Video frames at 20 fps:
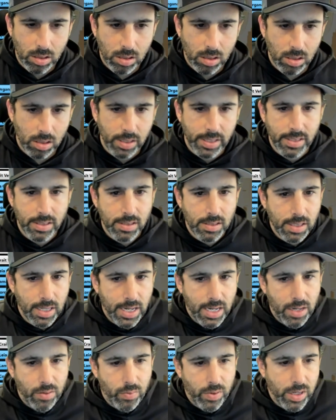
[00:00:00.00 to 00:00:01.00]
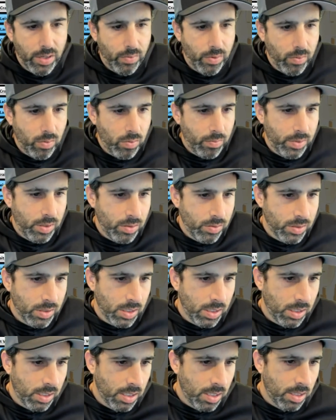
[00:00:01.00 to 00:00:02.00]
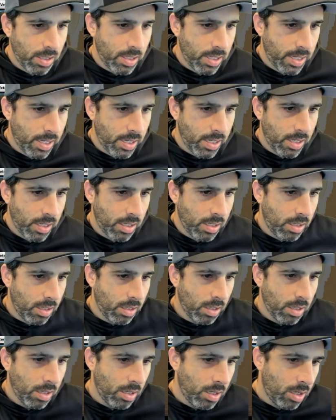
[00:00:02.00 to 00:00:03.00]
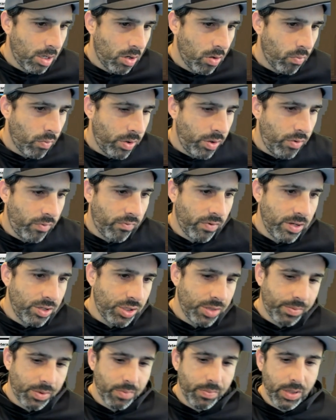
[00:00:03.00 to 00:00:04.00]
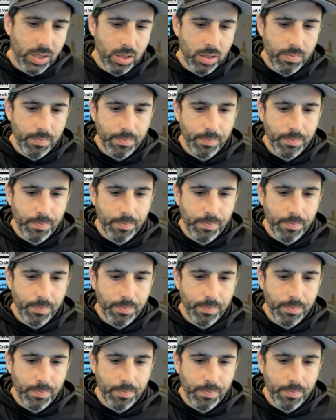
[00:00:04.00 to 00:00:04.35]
Nice A-Wing we won't be using. And then Renewed Friendship could be good.